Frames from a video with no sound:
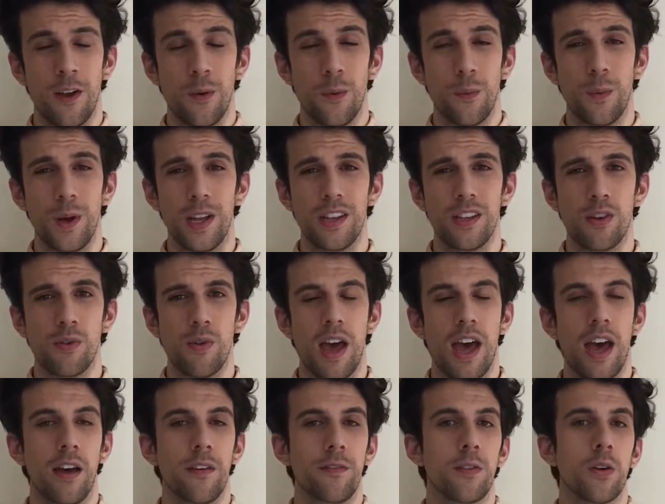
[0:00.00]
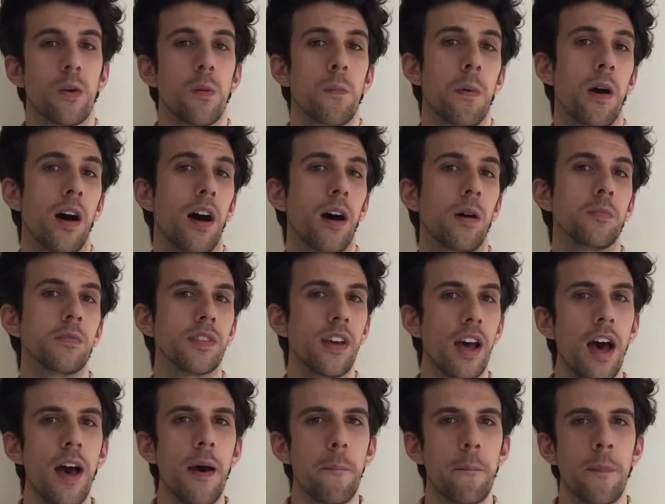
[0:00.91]
When you have your palms
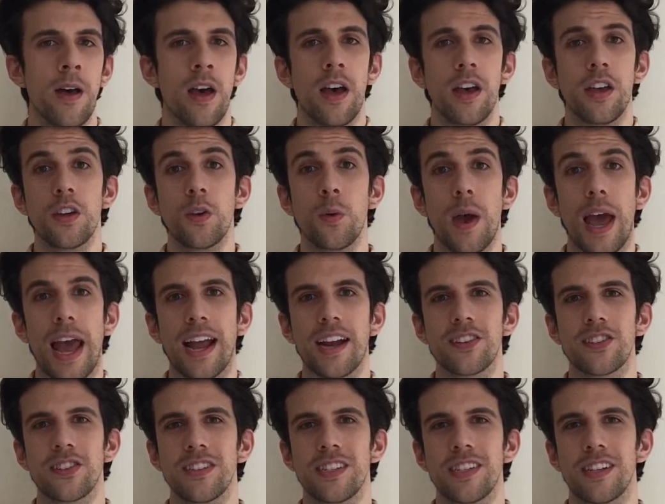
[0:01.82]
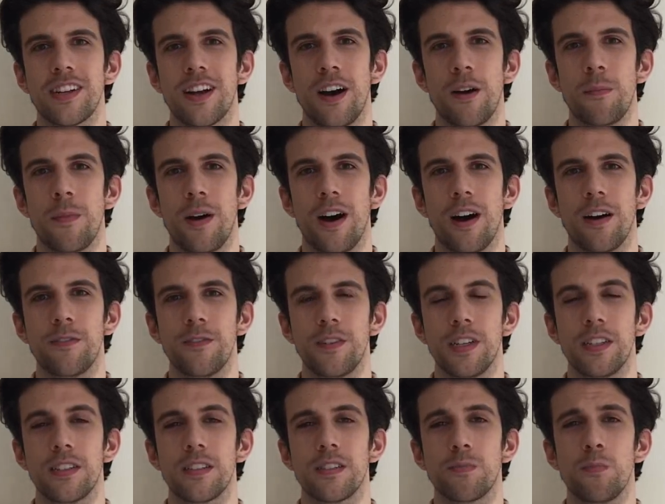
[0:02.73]
up, you actually come
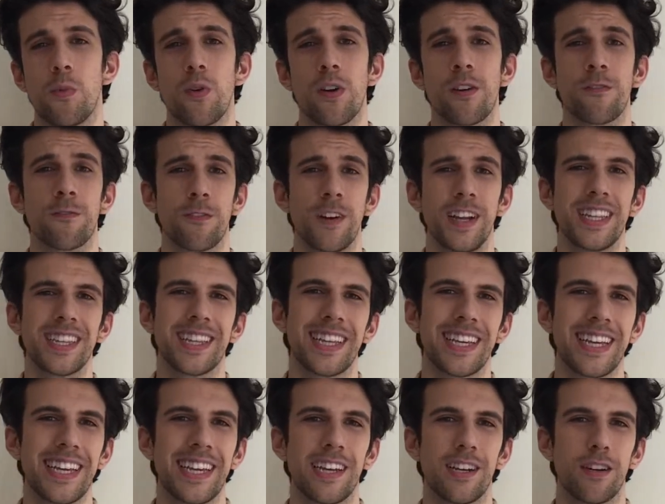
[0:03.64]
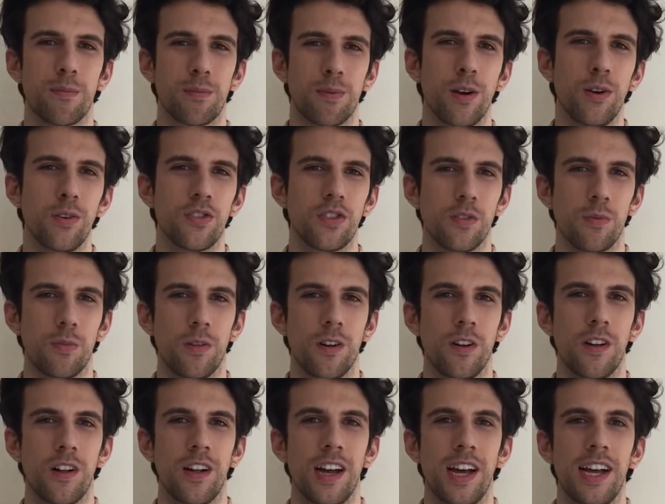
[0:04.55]
off as more friendly and
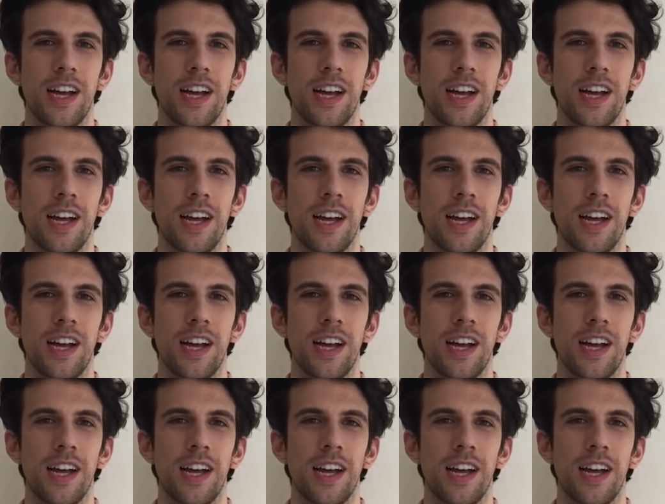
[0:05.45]
approachable.